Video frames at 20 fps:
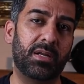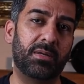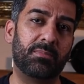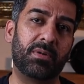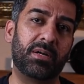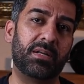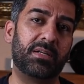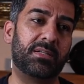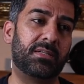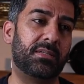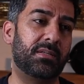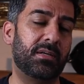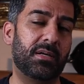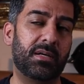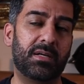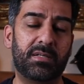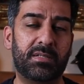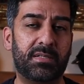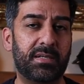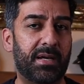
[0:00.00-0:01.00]
and my
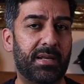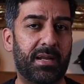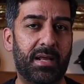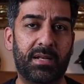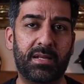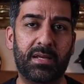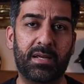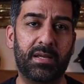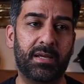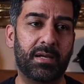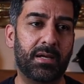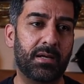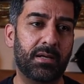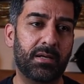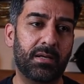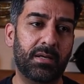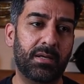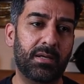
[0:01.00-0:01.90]
uh, dad had a uh,